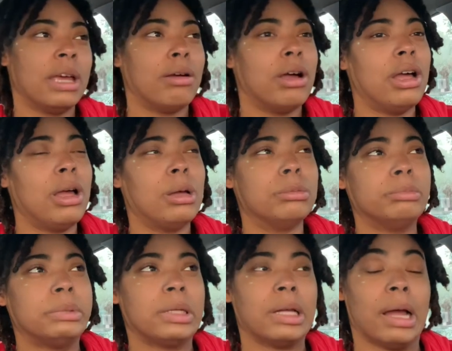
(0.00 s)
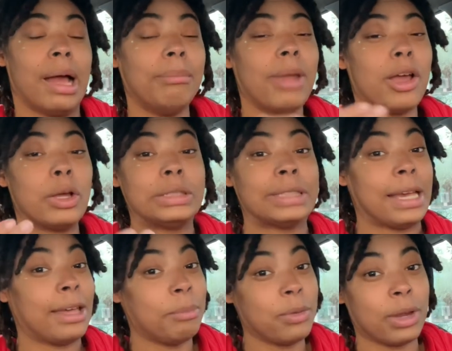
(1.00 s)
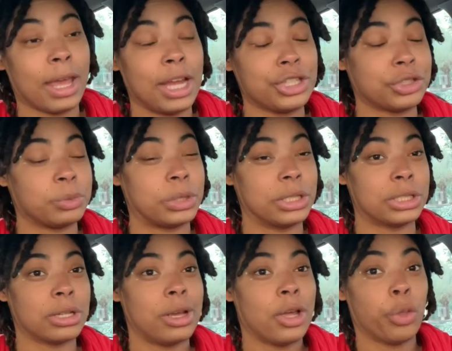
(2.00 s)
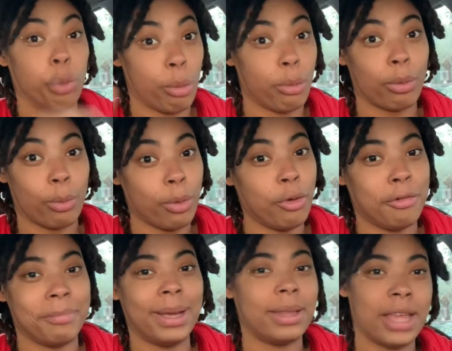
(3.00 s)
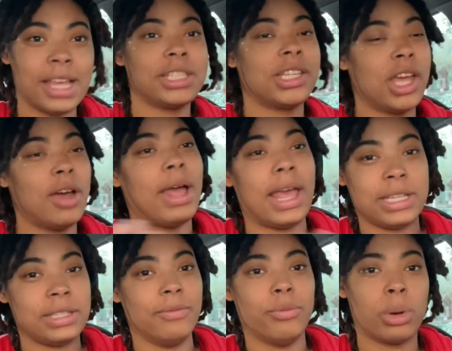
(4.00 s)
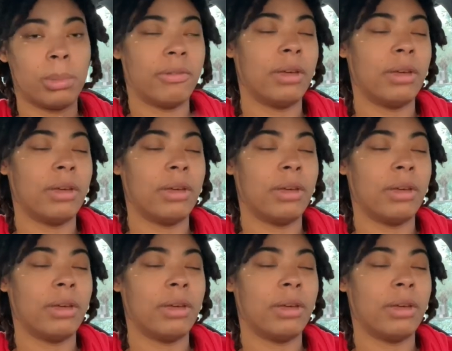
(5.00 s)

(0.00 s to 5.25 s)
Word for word: um I'm not gonna say communication was through the roof, but they still had some form of